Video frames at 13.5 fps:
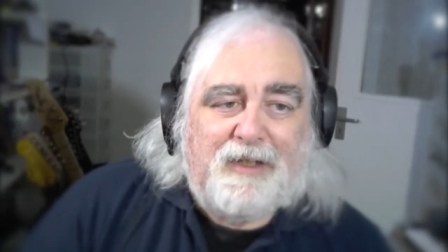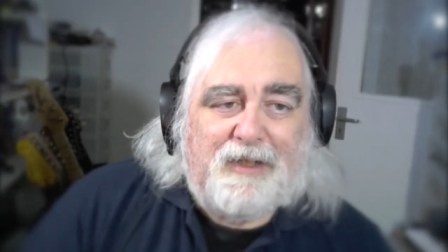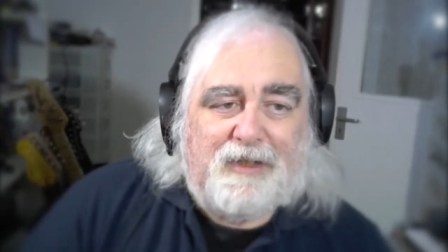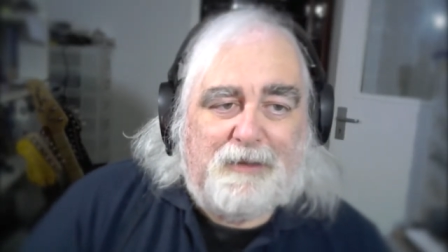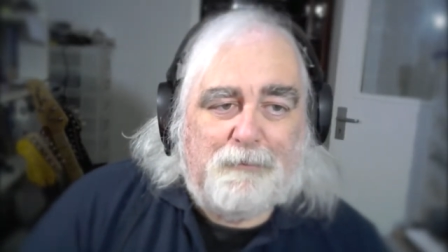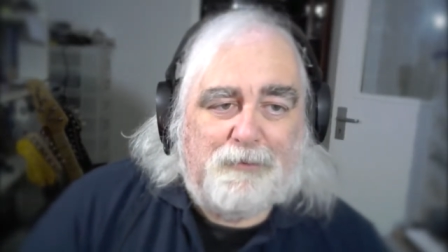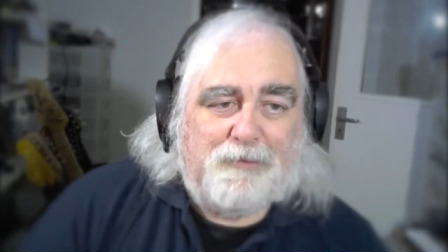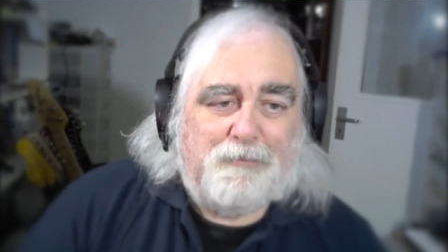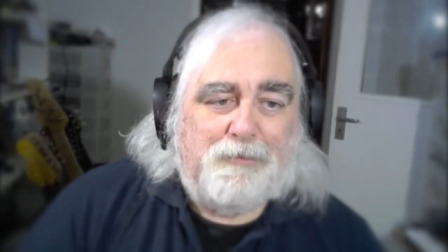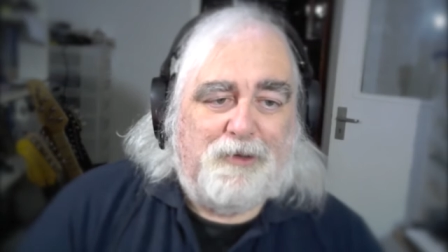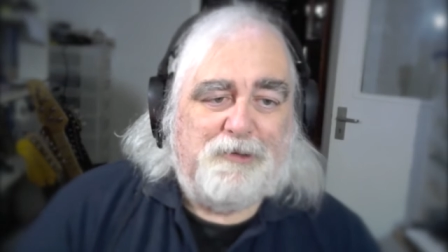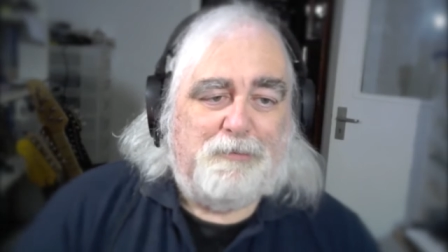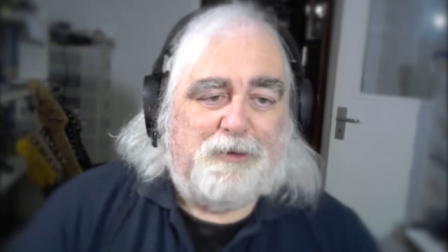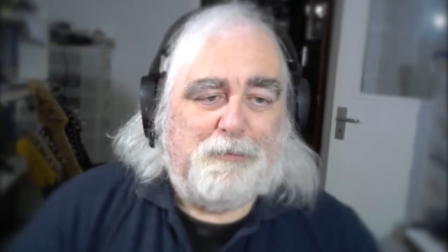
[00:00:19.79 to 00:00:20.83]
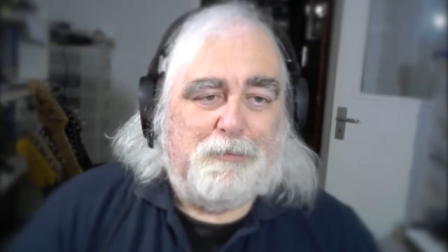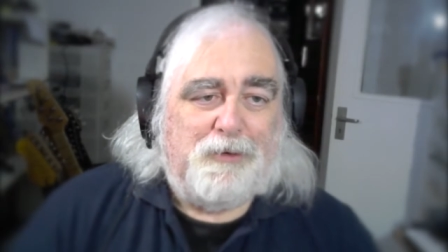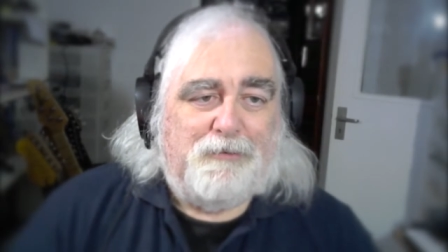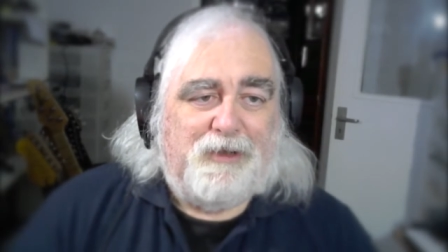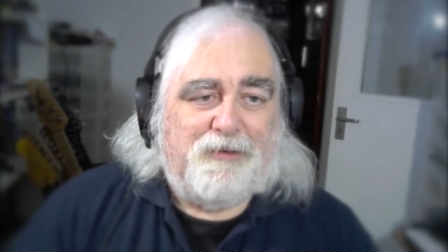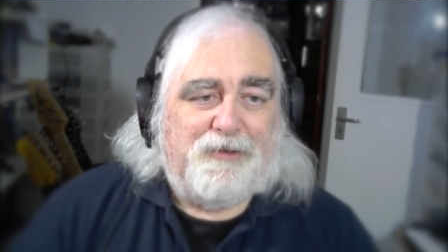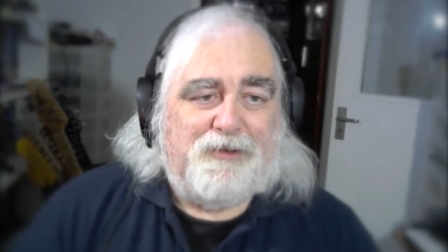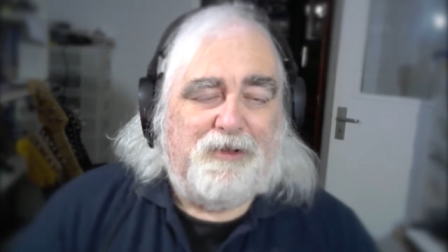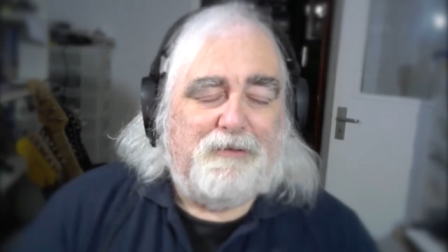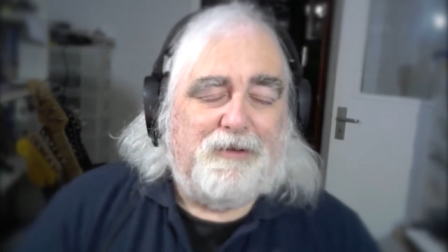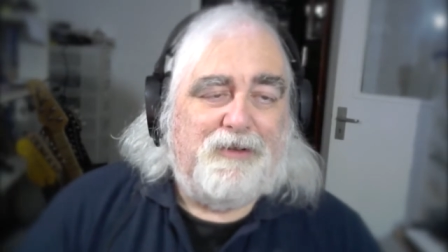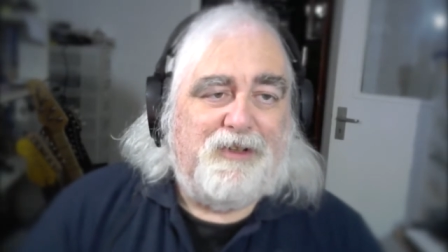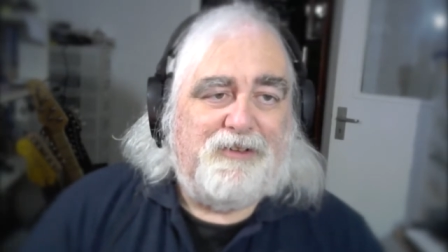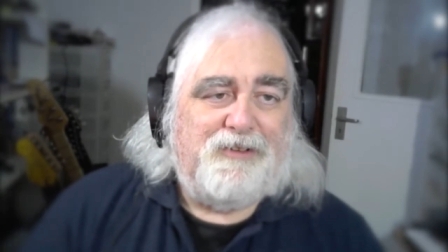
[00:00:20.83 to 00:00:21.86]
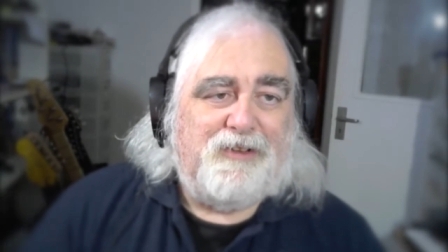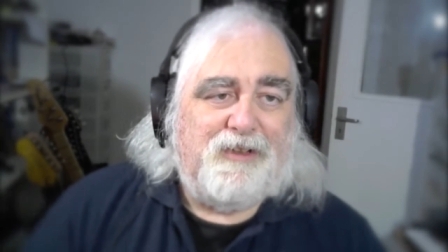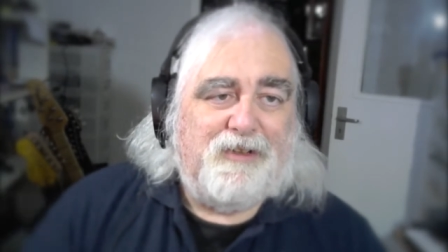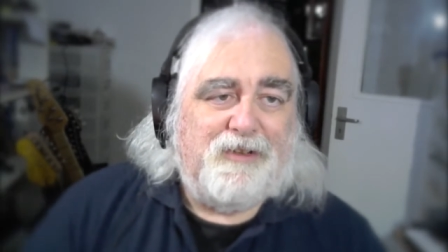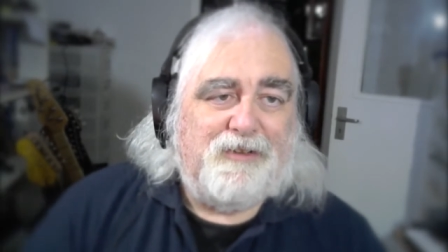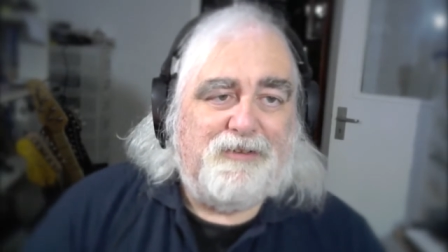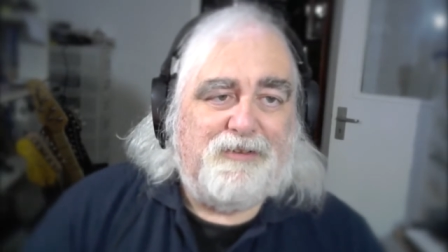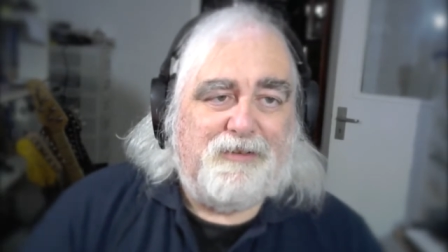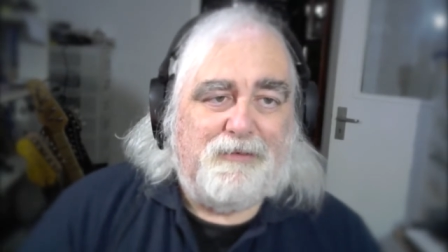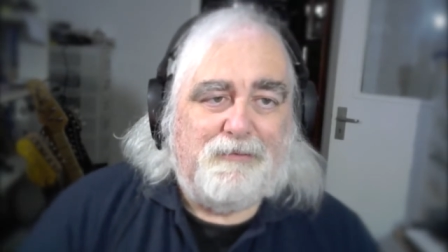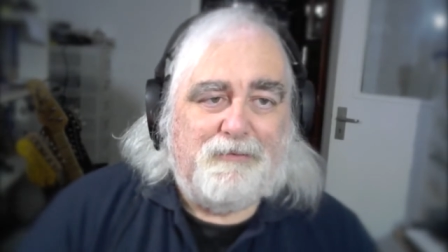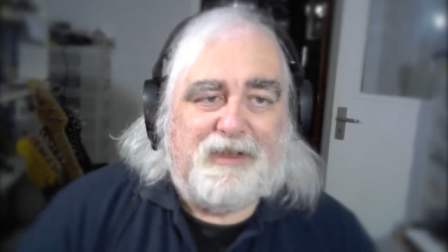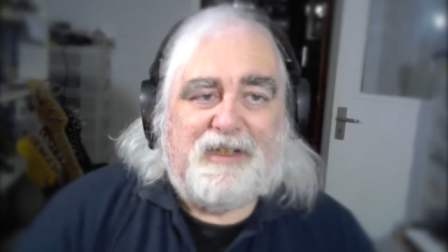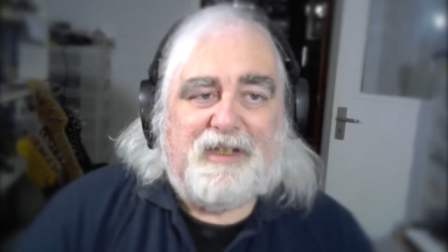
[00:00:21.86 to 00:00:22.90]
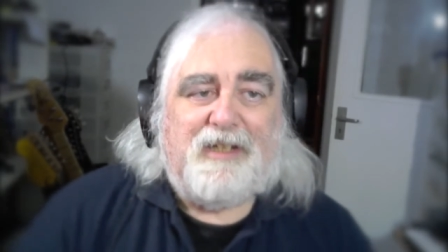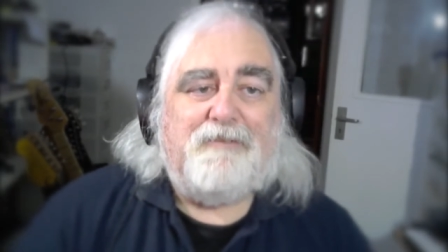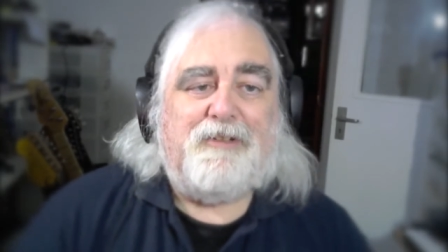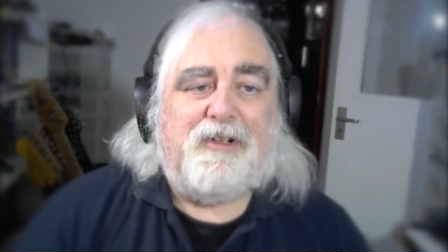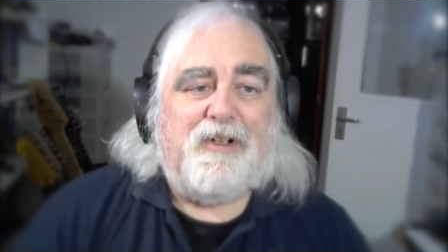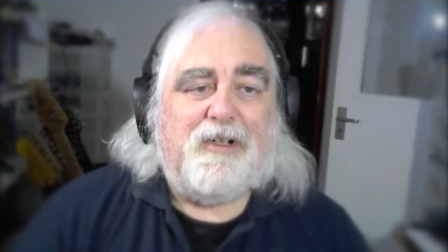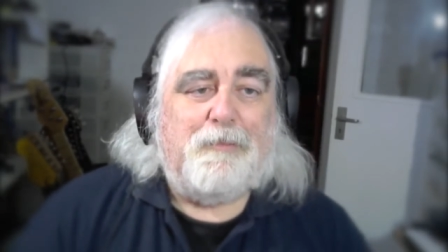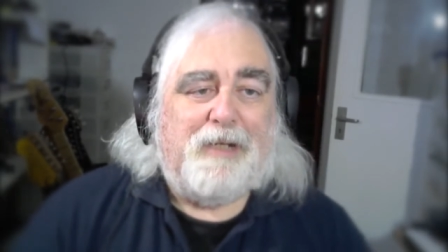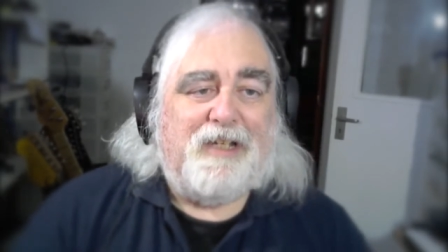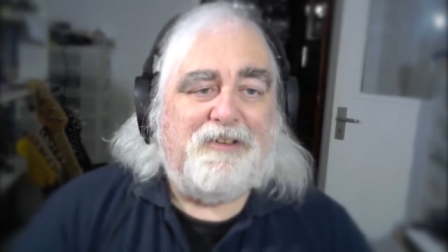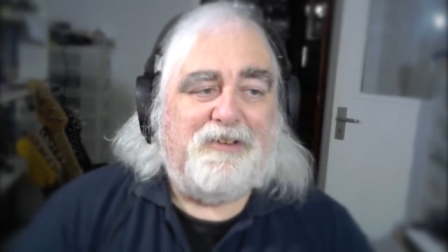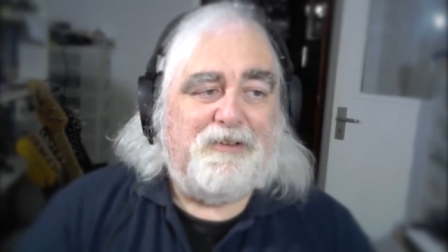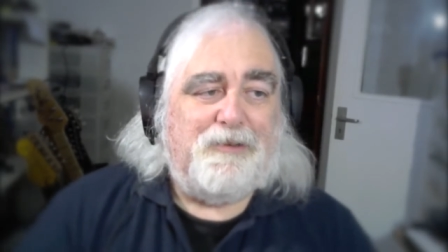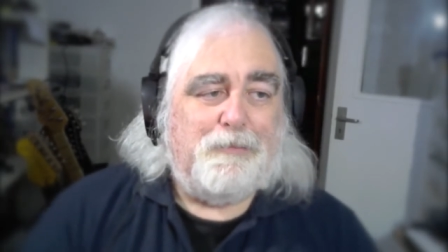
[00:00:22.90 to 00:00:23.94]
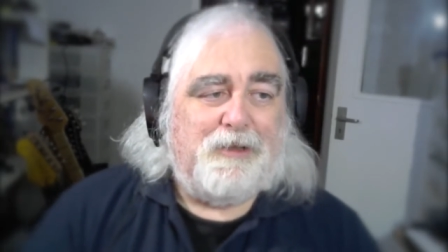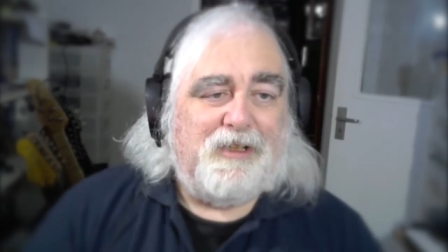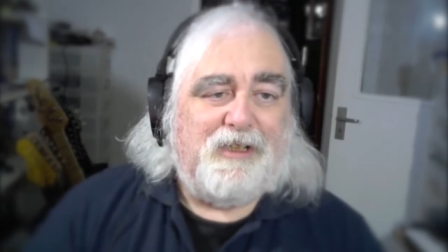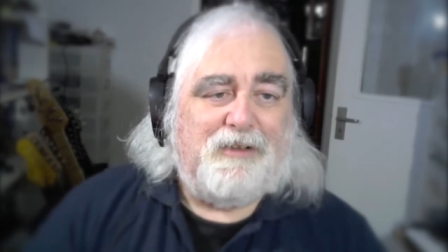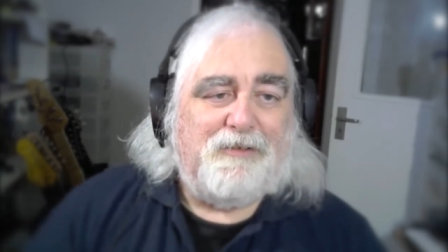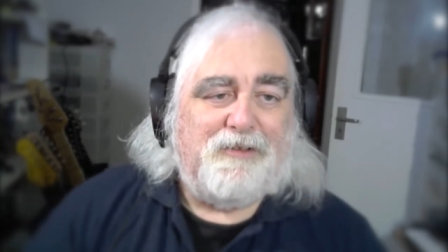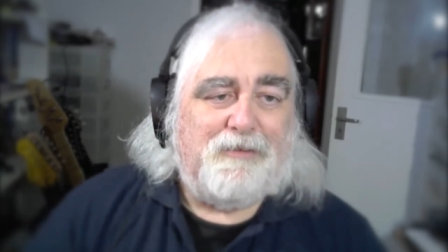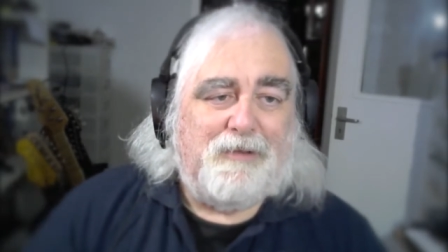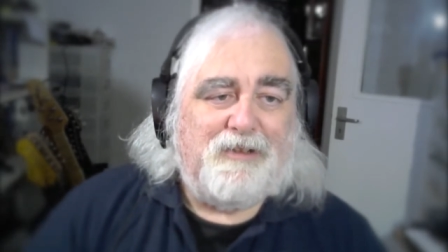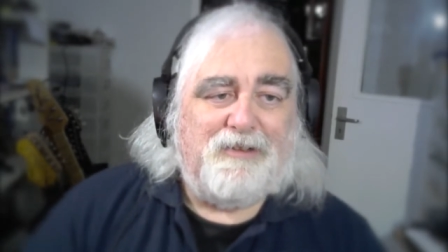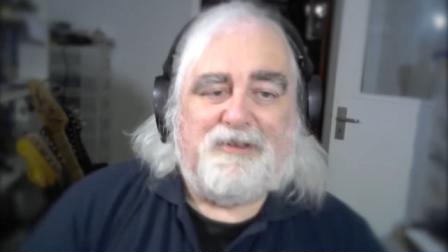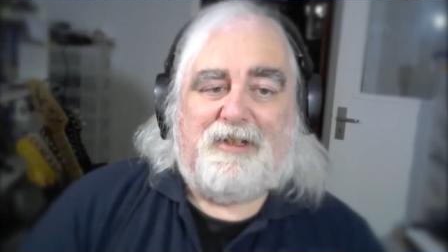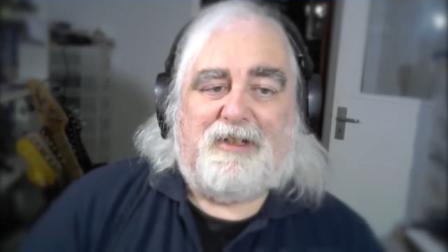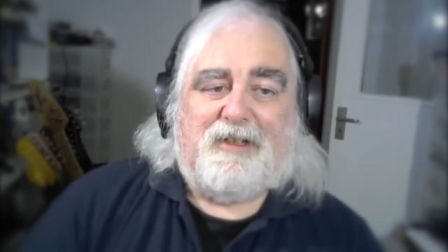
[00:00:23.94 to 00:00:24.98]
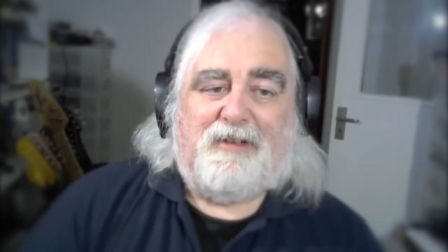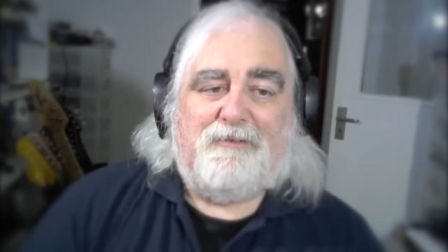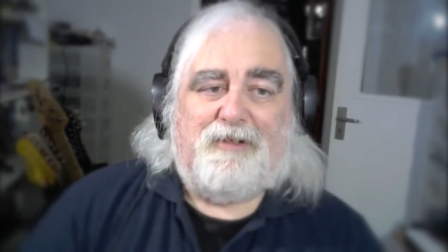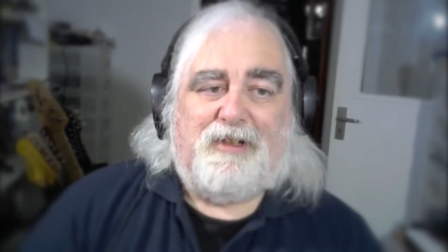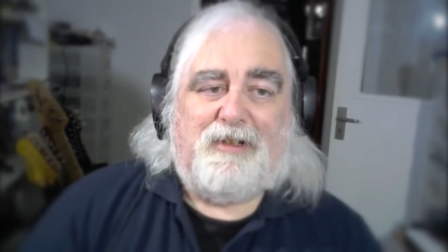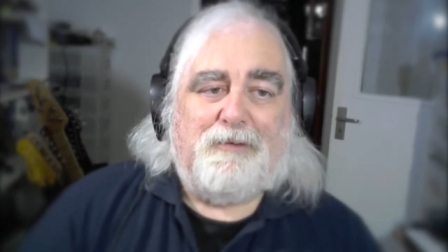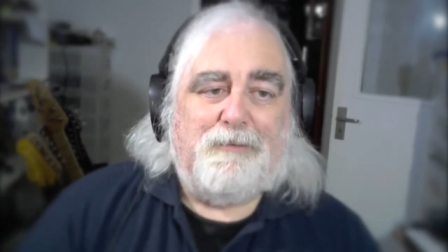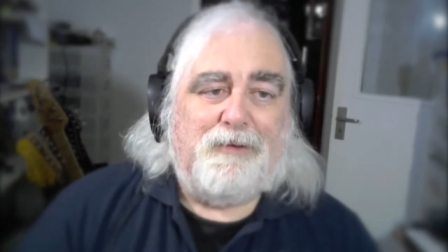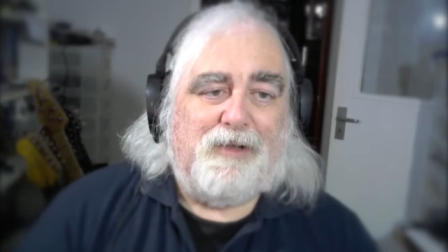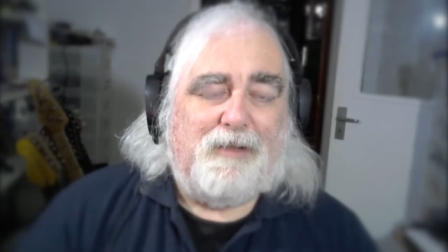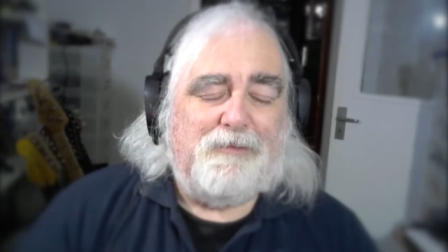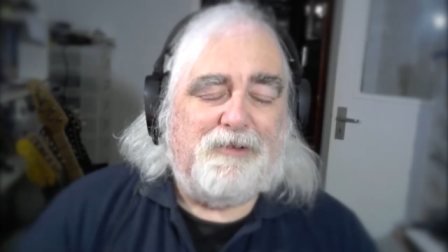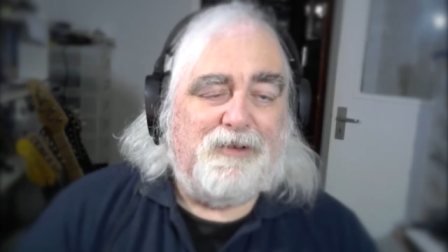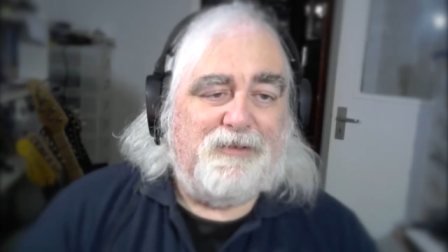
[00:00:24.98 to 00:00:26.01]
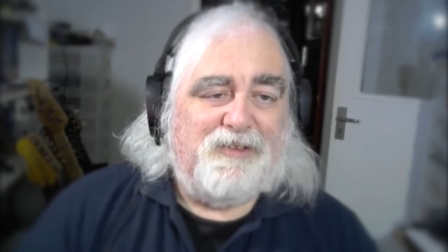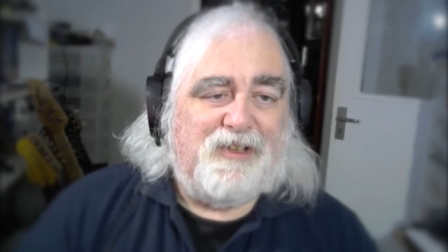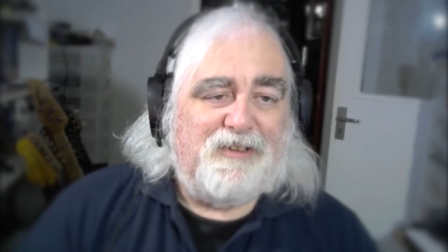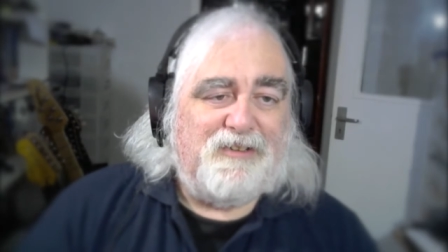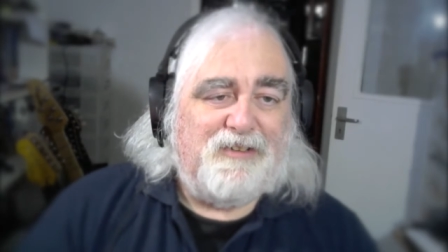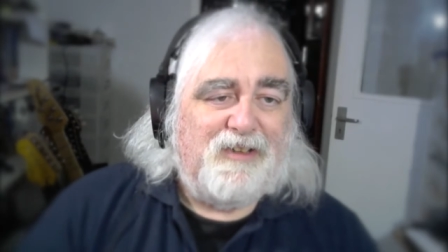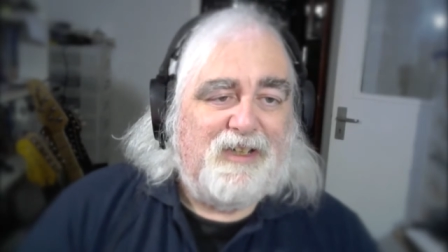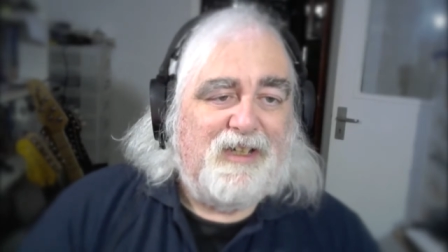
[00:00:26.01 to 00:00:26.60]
it wasn't possible to put a real show on this year, so we have done our best to bring you some entertaining video war games content